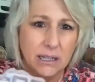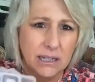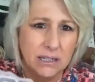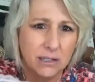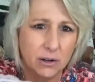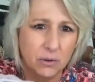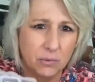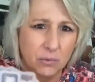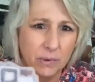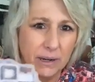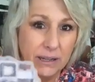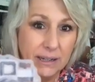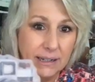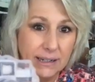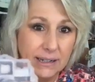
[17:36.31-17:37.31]
These are
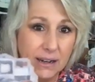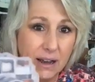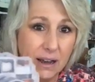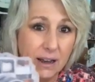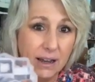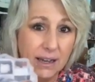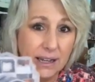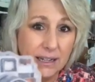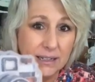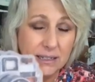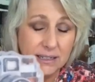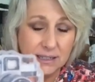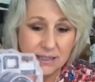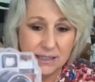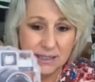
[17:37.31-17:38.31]
really
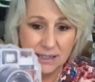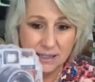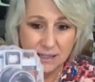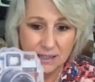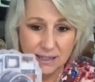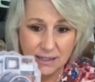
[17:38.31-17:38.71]
nice.